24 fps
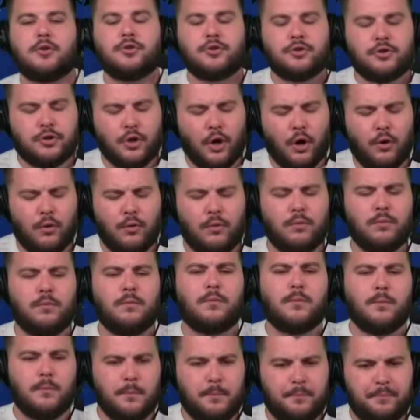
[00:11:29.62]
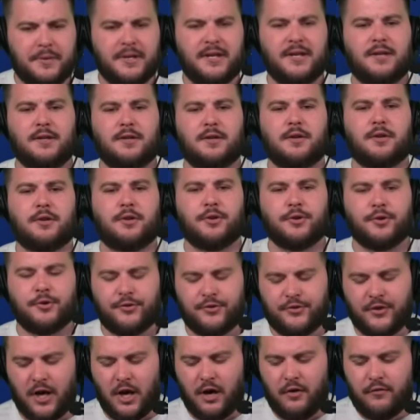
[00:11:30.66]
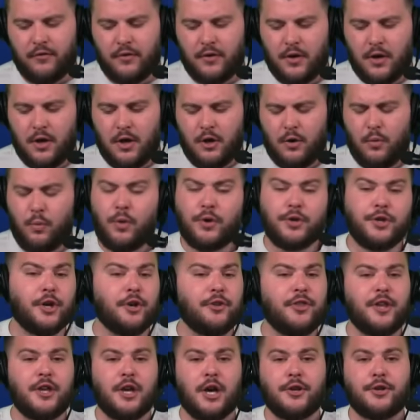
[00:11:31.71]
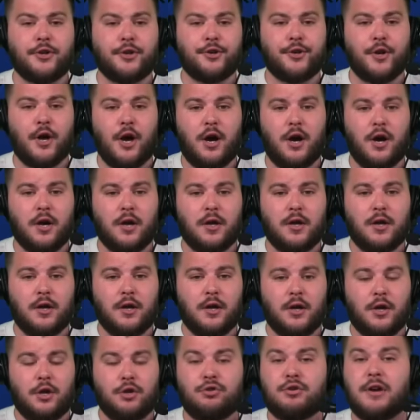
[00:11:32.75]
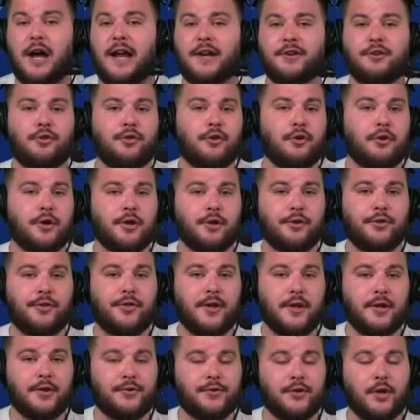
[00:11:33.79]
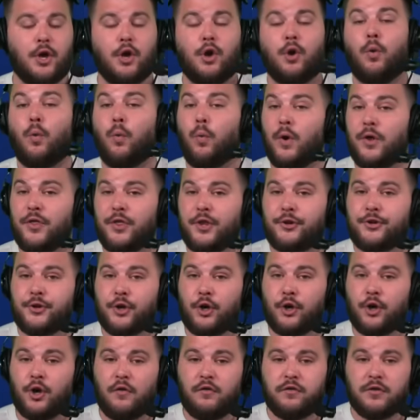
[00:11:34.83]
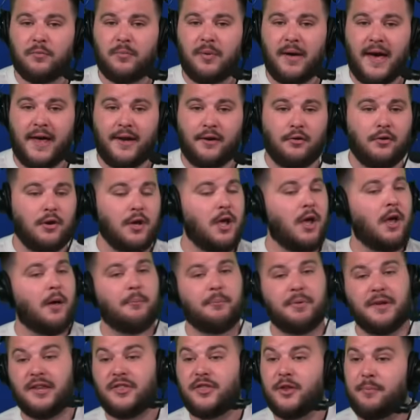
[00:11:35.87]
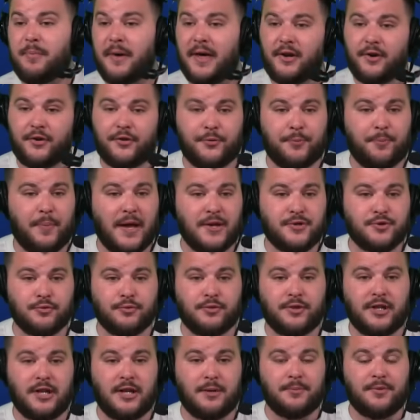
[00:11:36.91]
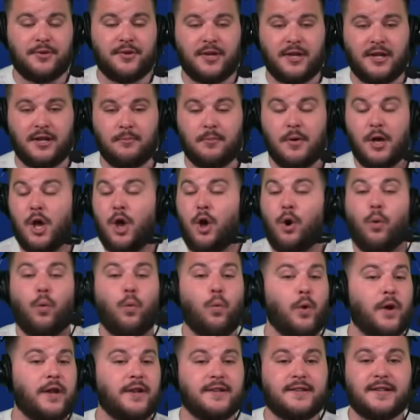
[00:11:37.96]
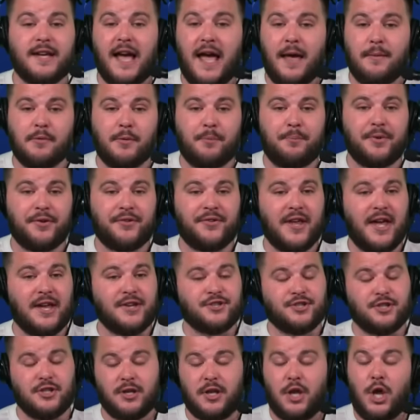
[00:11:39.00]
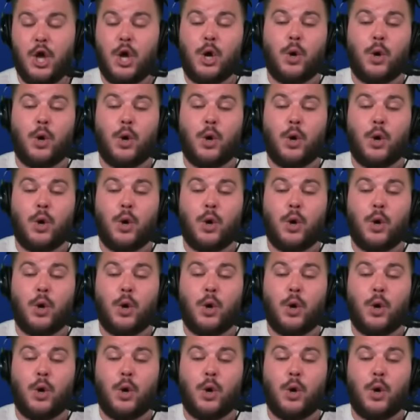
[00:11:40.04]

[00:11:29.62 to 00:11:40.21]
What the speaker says: Don't beat yourself. When you're the underdog, you got to do the little things. Win the turnover battle. Be the better special teams team. Win time of possession.